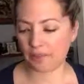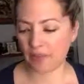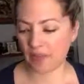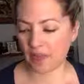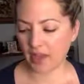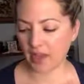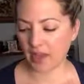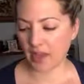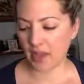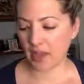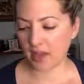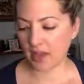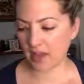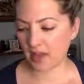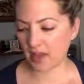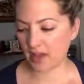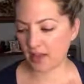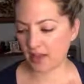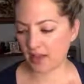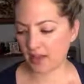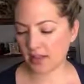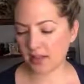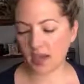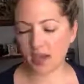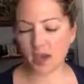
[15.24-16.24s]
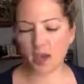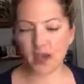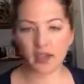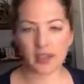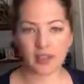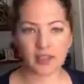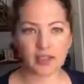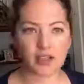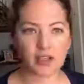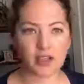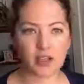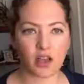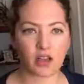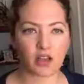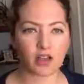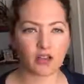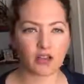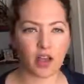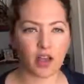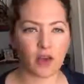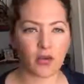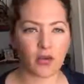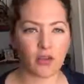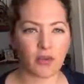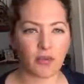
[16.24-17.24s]
And I talk a lot
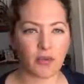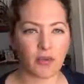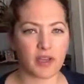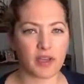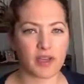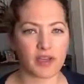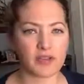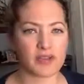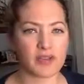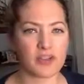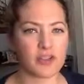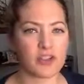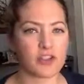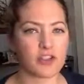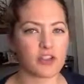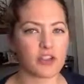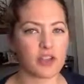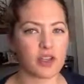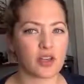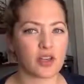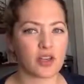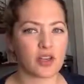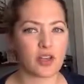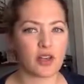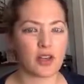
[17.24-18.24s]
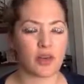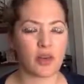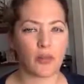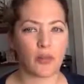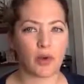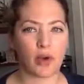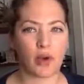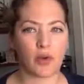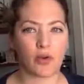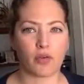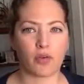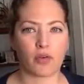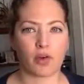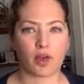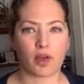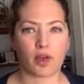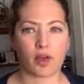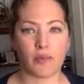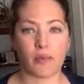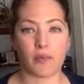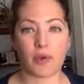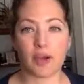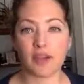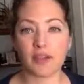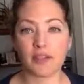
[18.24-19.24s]
with my esthetician about
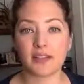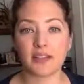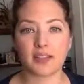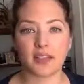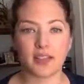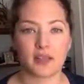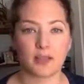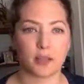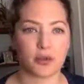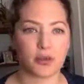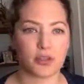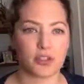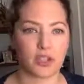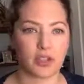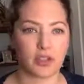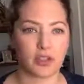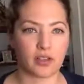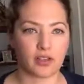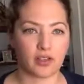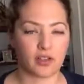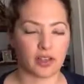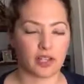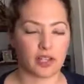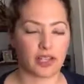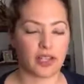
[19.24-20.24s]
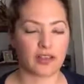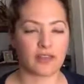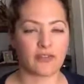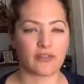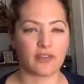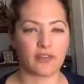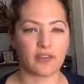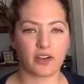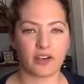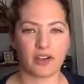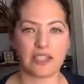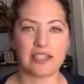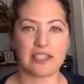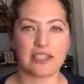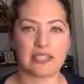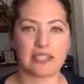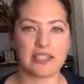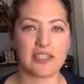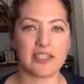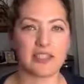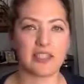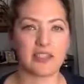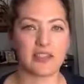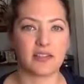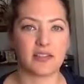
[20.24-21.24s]
my skin particularly. I have very
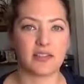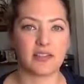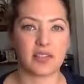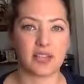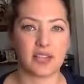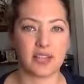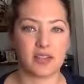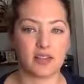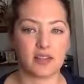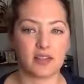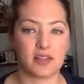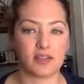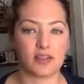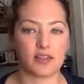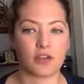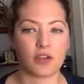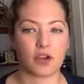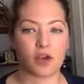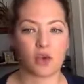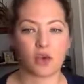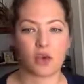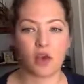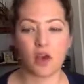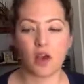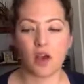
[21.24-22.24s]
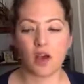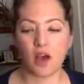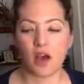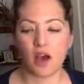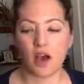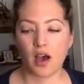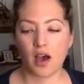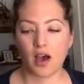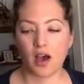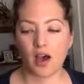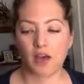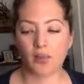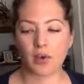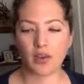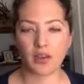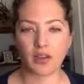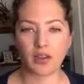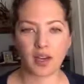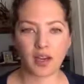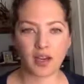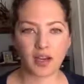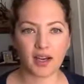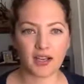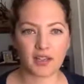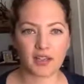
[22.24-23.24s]
sensitive skin, so a
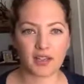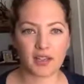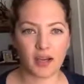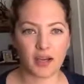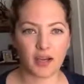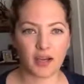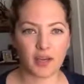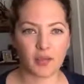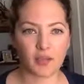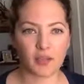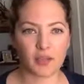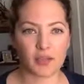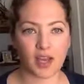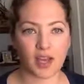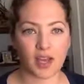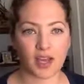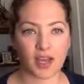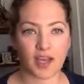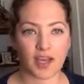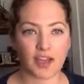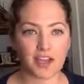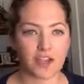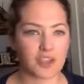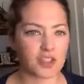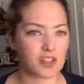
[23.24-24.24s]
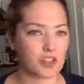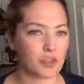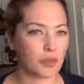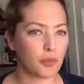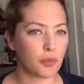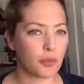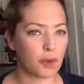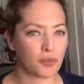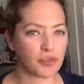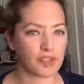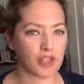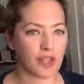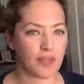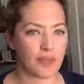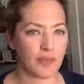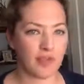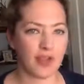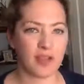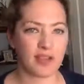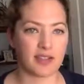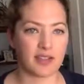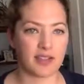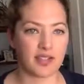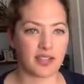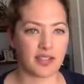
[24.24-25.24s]
lot of times I actually do
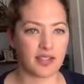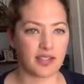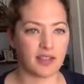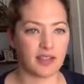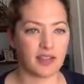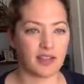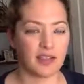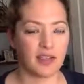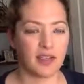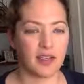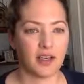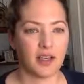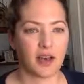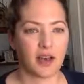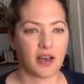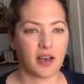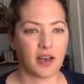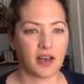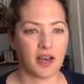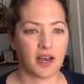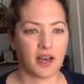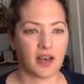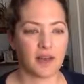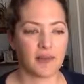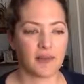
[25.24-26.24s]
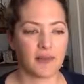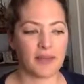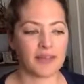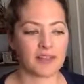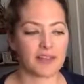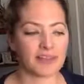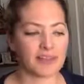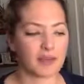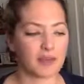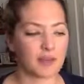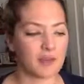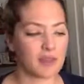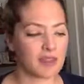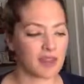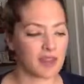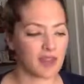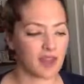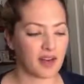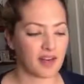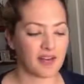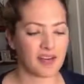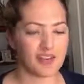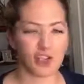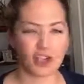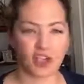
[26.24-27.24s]
multi-masking. It's something that I've
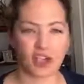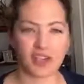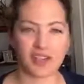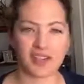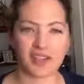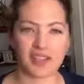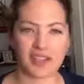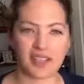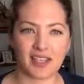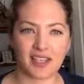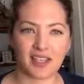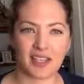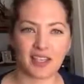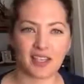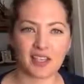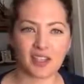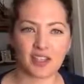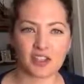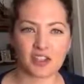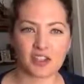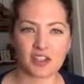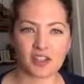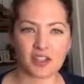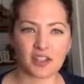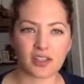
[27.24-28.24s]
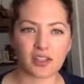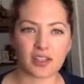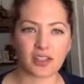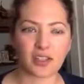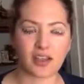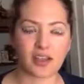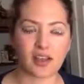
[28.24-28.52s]
started seeing actually